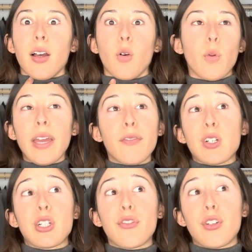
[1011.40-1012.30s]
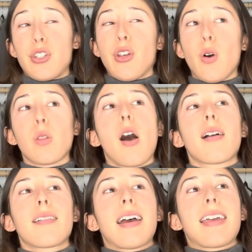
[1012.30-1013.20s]
we have winter for so
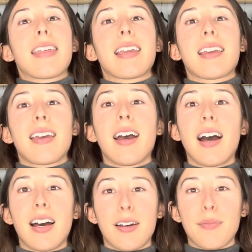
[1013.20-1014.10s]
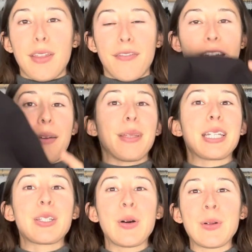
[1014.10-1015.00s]
long. I think the family
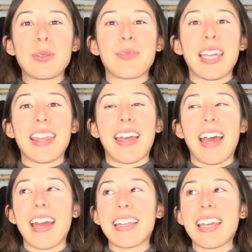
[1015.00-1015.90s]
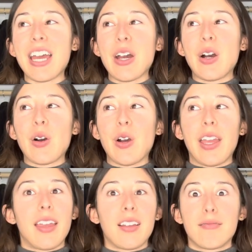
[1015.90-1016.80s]
told me that
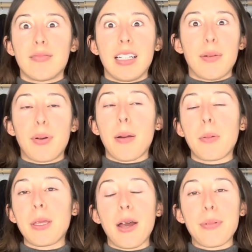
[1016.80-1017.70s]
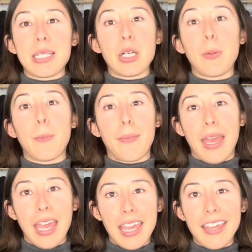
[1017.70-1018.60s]
probably up until
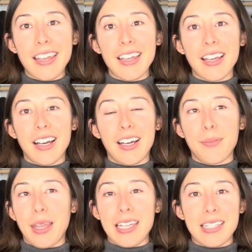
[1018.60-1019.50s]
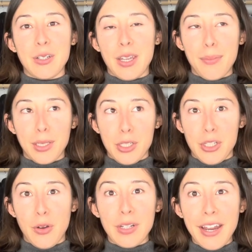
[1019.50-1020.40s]
May, they still keep their
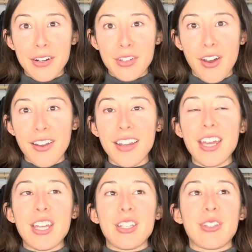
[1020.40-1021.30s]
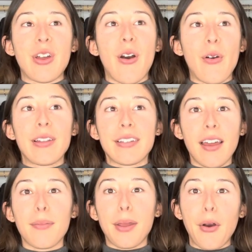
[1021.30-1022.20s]
snow tires on. So it's
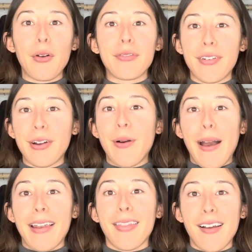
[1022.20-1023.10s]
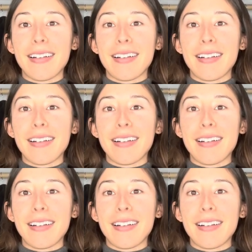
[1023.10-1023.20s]
gonna be cold for quite a long